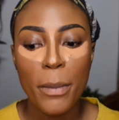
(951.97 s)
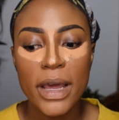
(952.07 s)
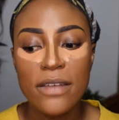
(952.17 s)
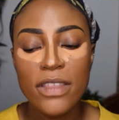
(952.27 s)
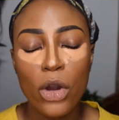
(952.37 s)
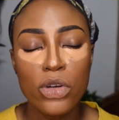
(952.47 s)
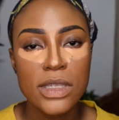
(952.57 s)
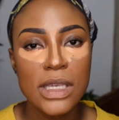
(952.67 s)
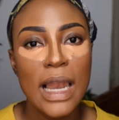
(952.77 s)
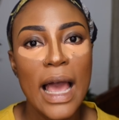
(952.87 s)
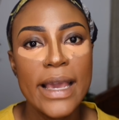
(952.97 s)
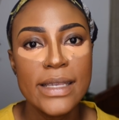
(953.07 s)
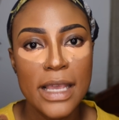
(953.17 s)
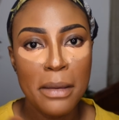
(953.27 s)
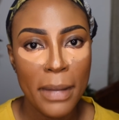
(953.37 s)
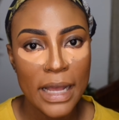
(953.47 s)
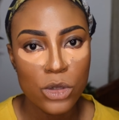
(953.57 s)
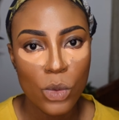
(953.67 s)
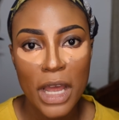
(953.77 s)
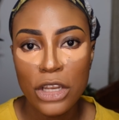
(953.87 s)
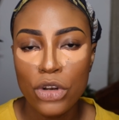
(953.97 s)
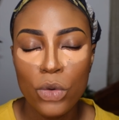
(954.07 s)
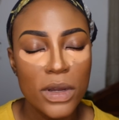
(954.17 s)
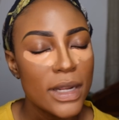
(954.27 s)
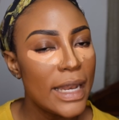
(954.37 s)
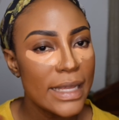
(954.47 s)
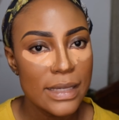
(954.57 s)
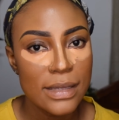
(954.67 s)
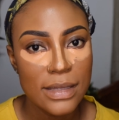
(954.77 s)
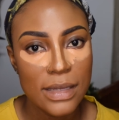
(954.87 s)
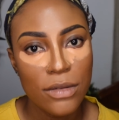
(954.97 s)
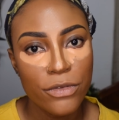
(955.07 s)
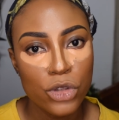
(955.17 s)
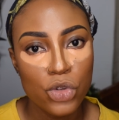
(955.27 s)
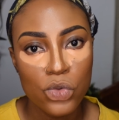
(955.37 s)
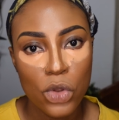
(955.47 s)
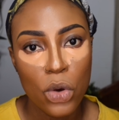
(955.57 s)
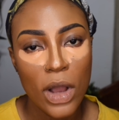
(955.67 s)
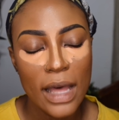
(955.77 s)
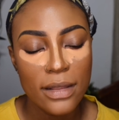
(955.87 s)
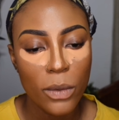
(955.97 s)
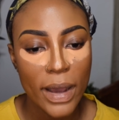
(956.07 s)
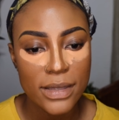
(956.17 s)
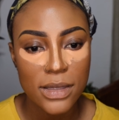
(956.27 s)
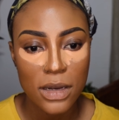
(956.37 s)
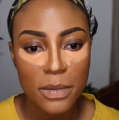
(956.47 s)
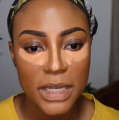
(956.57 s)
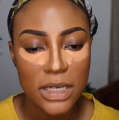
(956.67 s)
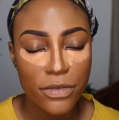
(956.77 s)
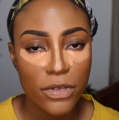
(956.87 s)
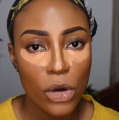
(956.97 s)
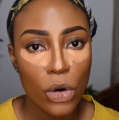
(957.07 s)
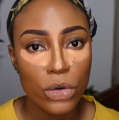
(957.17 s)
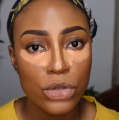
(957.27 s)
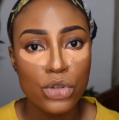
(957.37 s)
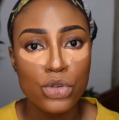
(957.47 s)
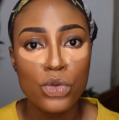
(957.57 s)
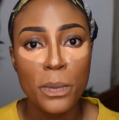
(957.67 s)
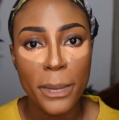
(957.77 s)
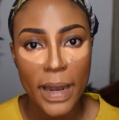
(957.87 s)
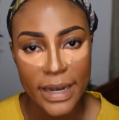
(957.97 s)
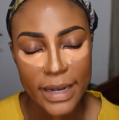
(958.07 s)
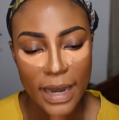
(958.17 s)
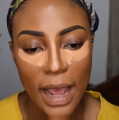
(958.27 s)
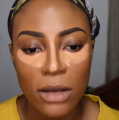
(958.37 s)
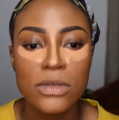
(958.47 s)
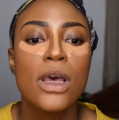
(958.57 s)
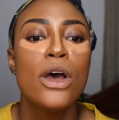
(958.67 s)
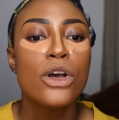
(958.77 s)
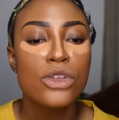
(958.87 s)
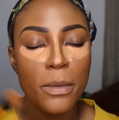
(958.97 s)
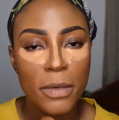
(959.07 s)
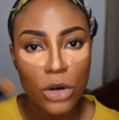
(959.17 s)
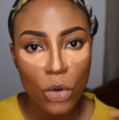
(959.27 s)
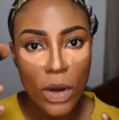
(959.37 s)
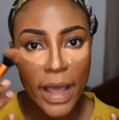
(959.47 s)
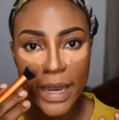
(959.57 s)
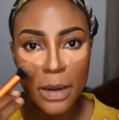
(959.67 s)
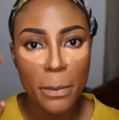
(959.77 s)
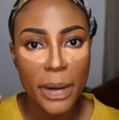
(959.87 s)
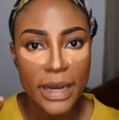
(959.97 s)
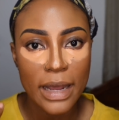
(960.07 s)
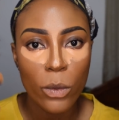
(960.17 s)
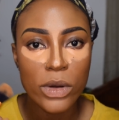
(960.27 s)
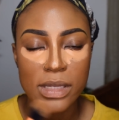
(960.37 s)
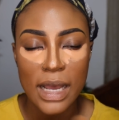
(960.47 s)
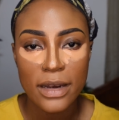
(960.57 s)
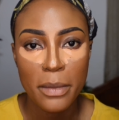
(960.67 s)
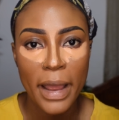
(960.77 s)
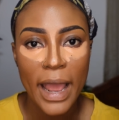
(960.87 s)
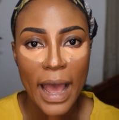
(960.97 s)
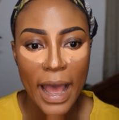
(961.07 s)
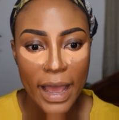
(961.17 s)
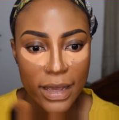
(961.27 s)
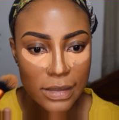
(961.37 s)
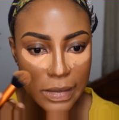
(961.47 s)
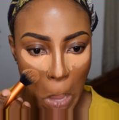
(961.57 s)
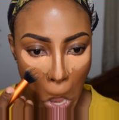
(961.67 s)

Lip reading: But if the concealer is a matte one, you don't want to let it sit for too long, otherwise it's going to be difficult to blend it out. So I'm going to go ahead and blend out what's under my eyes.